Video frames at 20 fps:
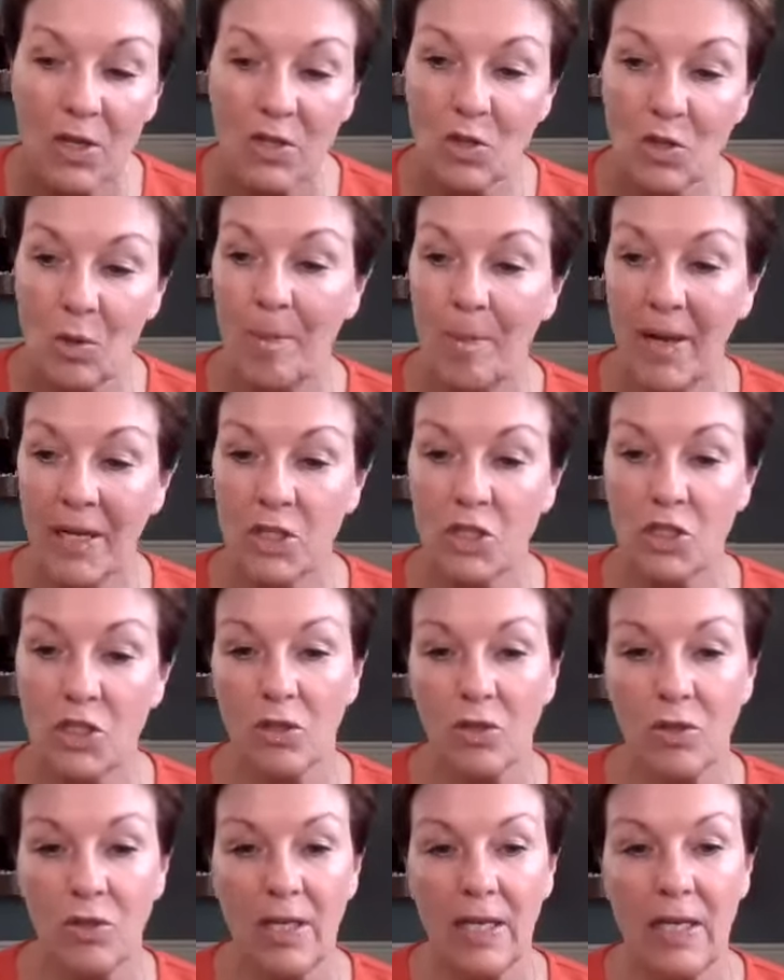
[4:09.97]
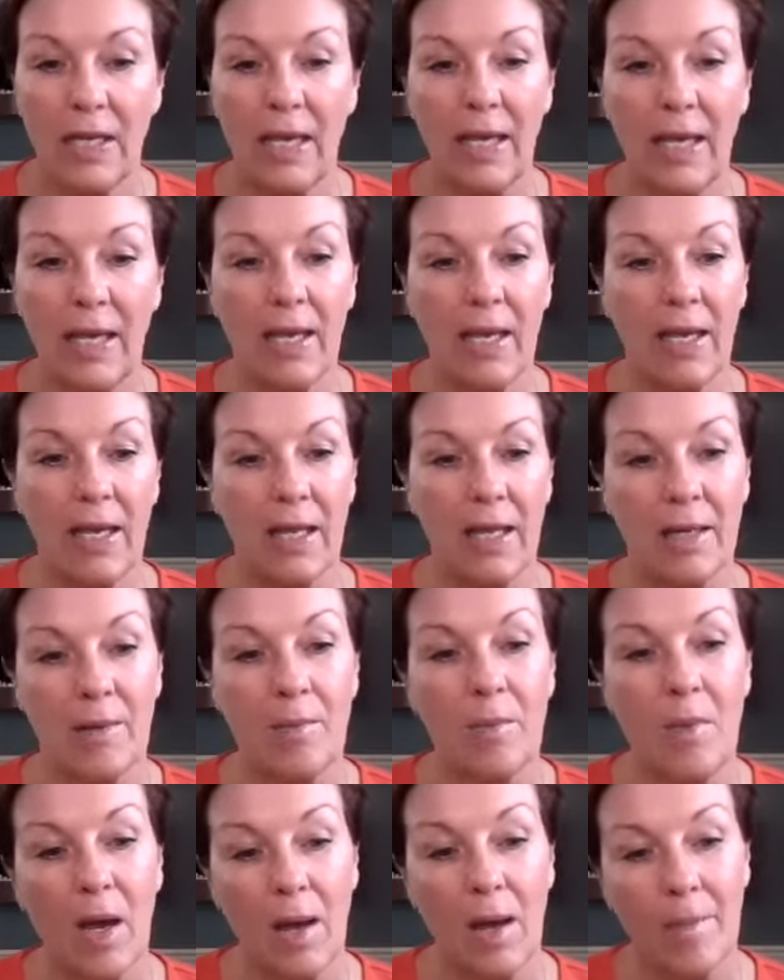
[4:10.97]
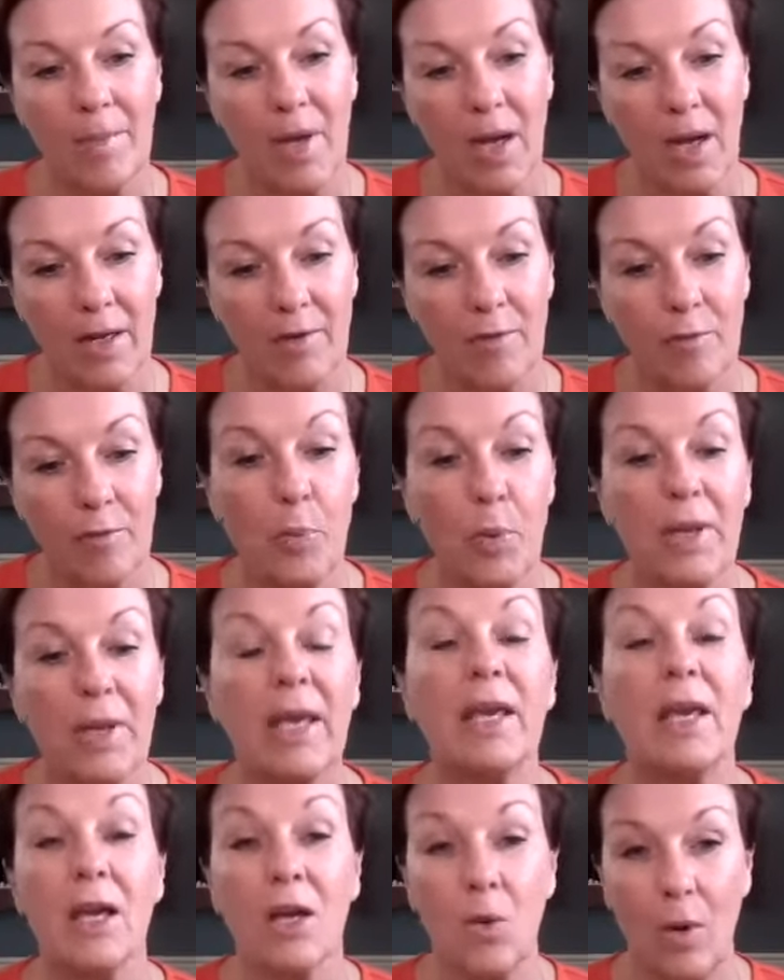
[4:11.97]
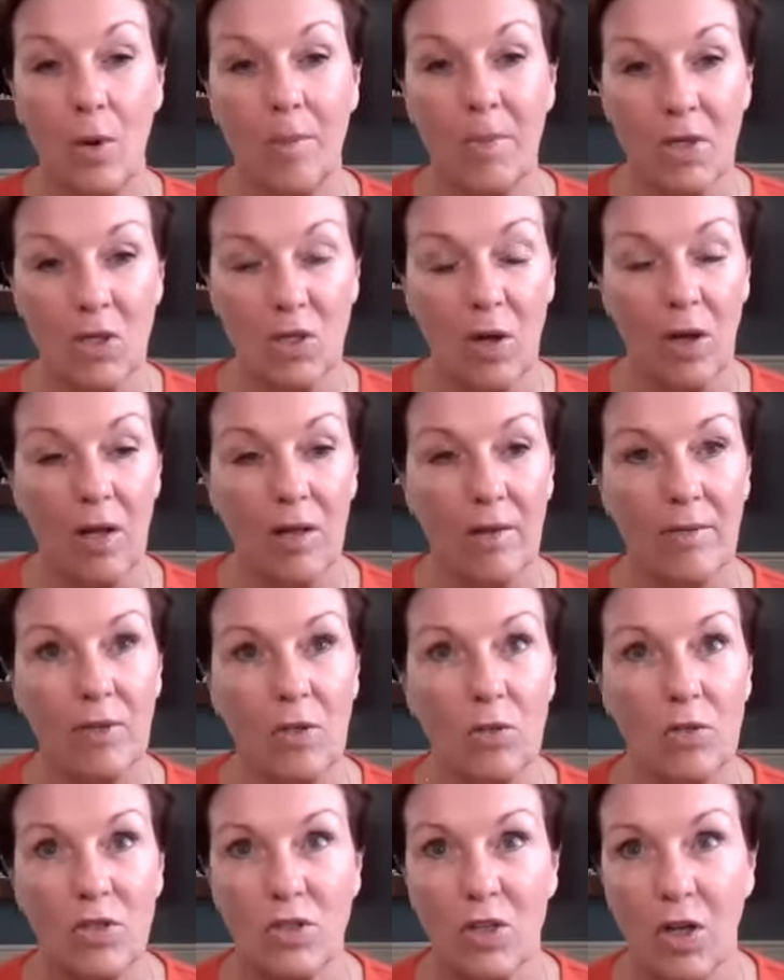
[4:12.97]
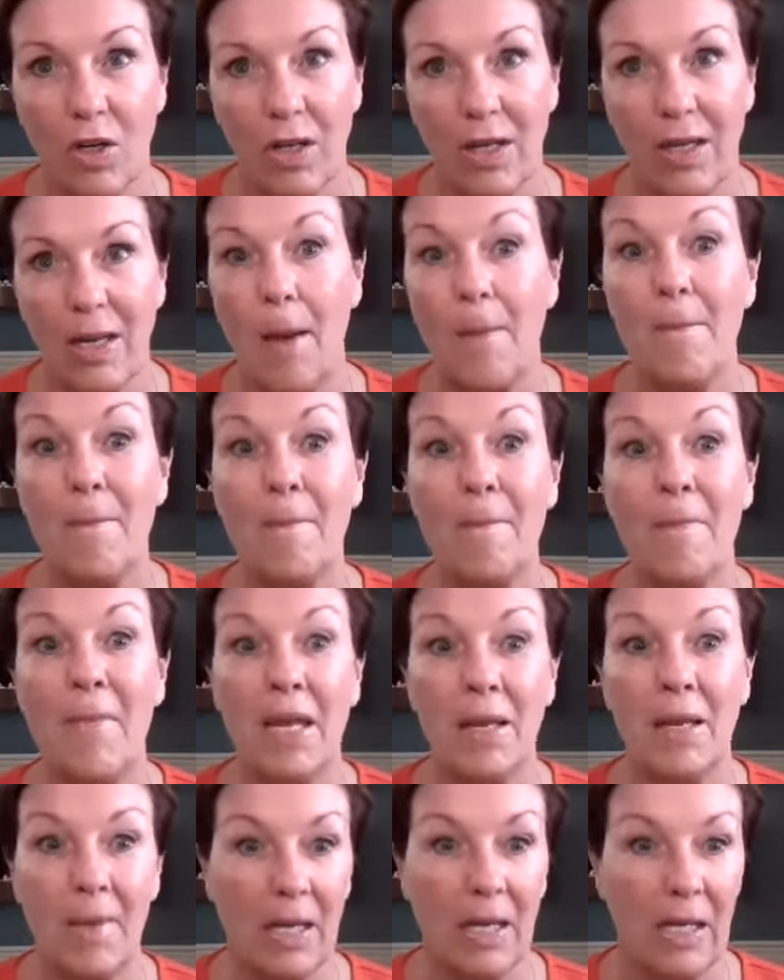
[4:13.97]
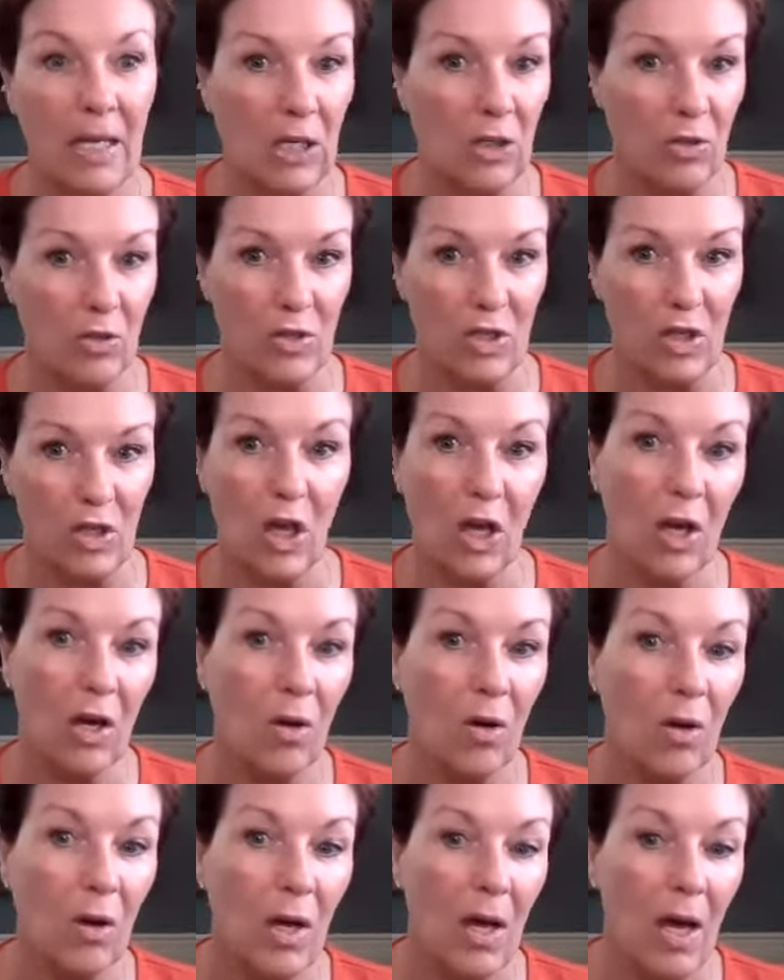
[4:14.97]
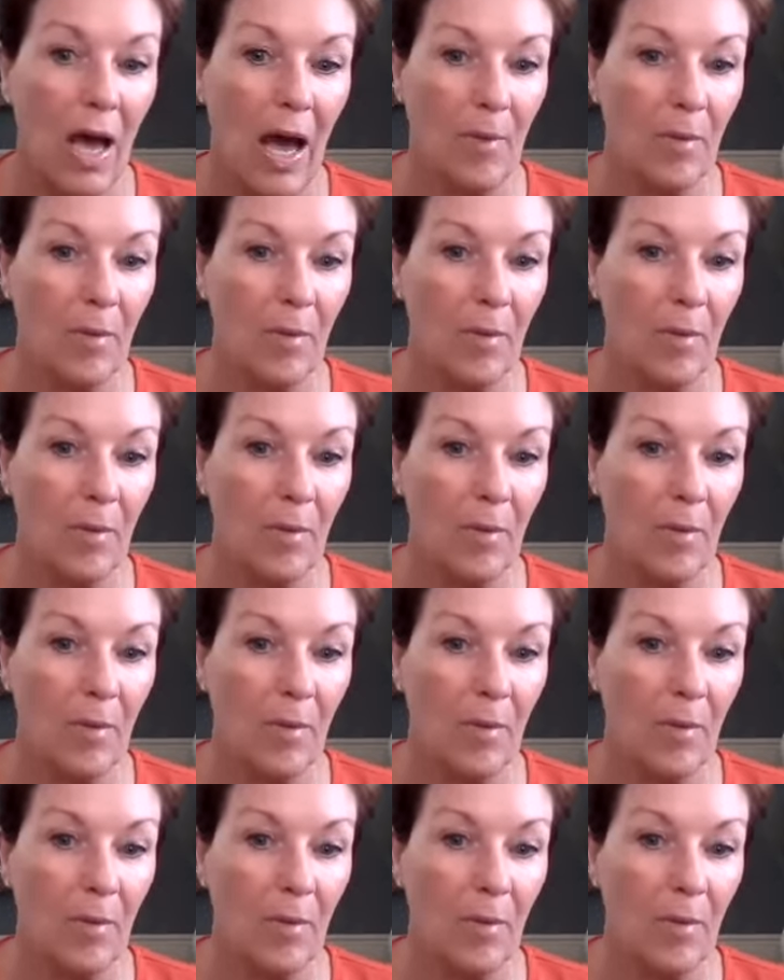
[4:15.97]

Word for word: so my journey in um, kind of bringing equipment to all of you started many, many years ago.